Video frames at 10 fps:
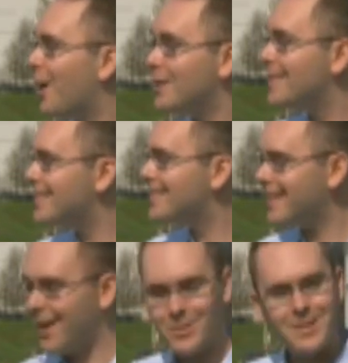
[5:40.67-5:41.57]
I
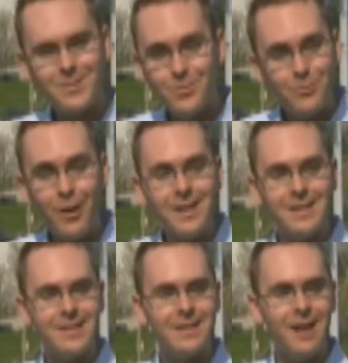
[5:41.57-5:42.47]
was
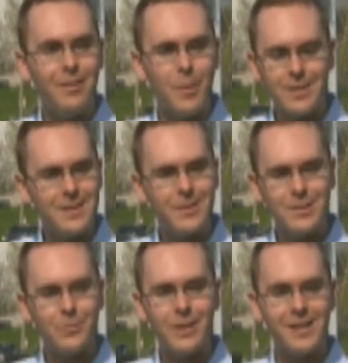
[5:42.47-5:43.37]
frightened. The mayor seemed
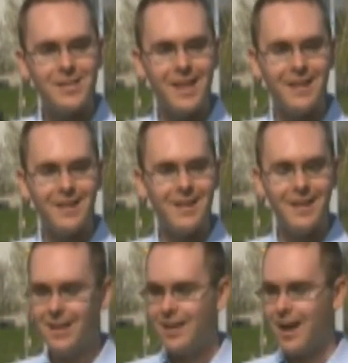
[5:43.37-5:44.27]
extremely agitated.
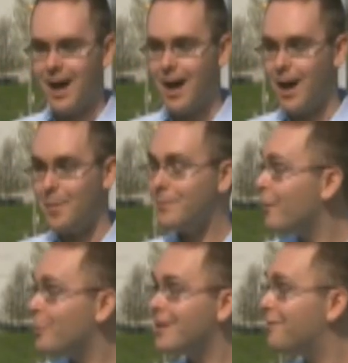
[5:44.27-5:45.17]
I've
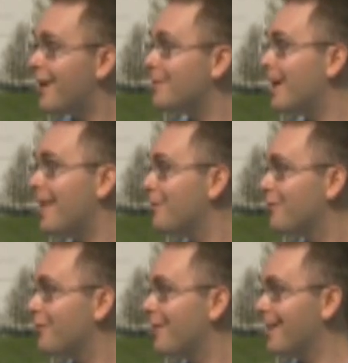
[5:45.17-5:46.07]
never been in a fight in my
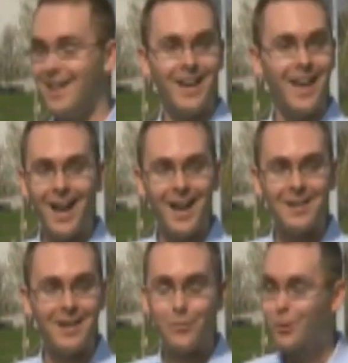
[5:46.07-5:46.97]
life.
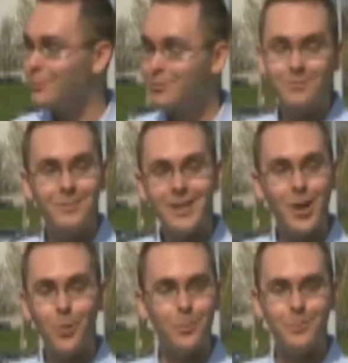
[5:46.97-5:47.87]
Never,
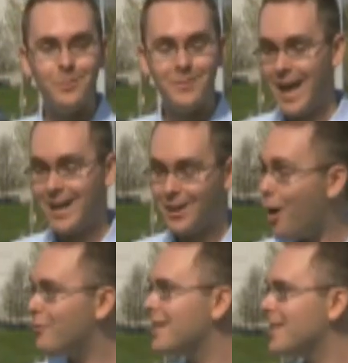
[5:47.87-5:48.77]
had a
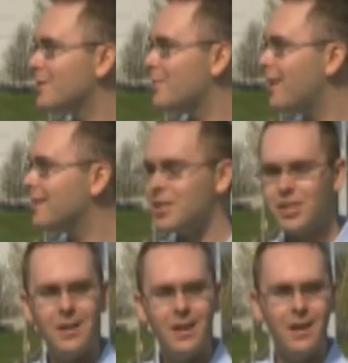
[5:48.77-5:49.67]
confrontation with a
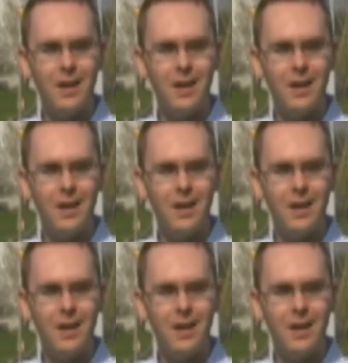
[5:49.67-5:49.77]
politician.